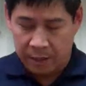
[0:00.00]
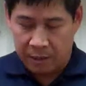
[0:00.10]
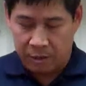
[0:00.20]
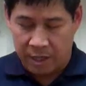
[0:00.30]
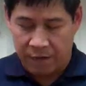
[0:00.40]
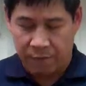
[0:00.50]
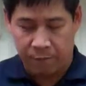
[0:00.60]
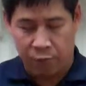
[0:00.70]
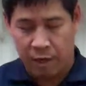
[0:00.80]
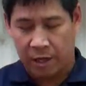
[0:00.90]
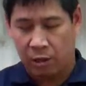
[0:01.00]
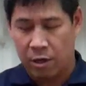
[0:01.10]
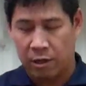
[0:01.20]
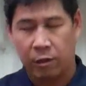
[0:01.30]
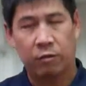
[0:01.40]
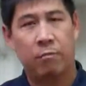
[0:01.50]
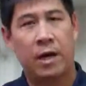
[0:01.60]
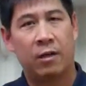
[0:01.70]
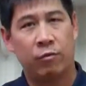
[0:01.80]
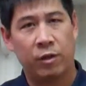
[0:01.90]
So I've brought along a little
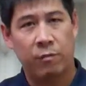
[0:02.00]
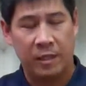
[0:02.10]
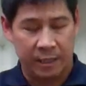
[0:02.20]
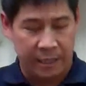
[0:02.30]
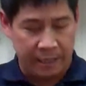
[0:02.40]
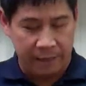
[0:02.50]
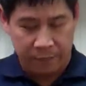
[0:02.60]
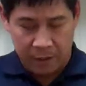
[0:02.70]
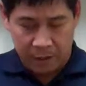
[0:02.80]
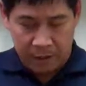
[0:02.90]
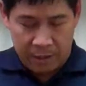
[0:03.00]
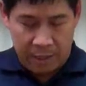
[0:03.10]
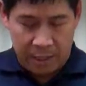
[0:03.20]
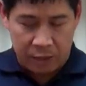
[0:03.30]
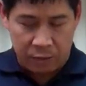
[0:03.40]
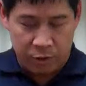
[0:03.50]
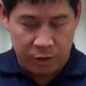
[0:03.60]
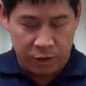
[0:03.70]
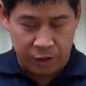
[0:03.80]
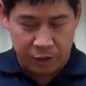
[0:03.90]
model with me today, and I just
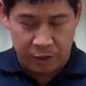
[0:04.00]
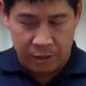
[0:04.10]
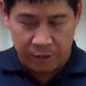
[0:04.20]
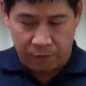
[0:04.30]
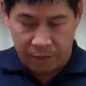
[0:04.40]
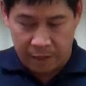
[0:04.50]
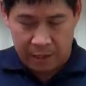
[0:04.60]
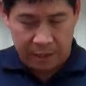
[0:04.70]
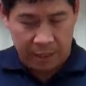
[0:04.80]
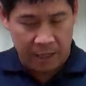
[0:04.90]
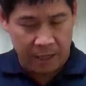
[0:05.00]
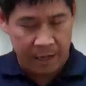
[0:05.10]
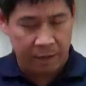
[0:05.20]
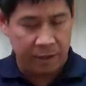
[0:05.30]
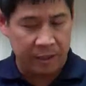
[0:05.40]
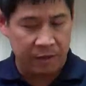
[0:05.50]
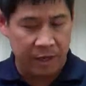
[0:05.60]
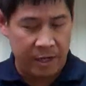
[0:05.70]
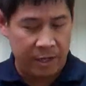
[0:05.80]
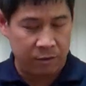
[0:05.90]
wanted to show you the different areas of
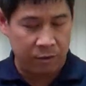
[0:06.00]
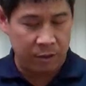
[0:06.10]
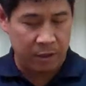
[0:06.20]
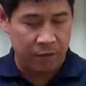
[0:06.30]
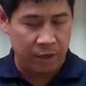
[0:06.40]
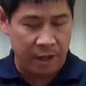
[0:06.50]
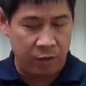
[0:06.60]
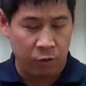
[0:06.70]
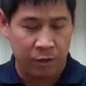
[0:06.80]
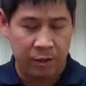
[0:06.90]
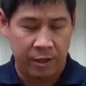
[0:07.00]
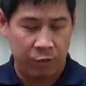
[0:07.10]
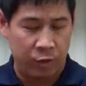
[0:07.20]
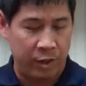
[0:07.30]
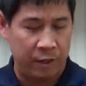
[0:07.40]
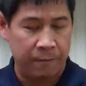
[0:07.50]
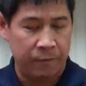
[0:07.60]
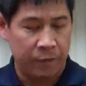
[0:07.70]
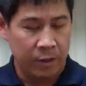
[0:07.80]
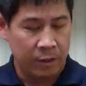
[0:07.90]
the aorta that we
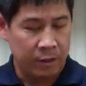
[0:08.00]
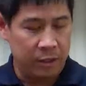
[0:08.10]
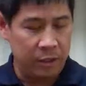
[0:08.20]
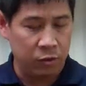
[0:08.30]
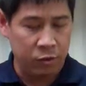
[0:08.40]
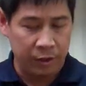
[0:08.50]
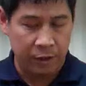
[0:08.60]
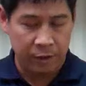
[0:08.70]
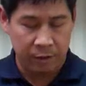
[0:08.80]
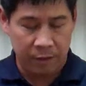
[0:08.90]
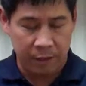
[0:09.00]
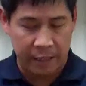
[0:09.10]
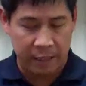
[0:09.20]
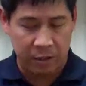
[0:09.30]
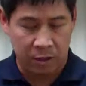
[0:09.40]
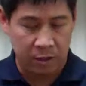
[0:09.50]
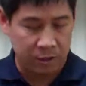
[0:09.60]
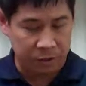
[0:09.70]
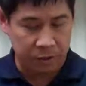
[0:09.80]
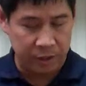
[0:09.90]
deal with as heart
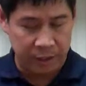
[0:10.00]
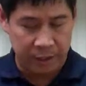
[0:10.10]
surgeons.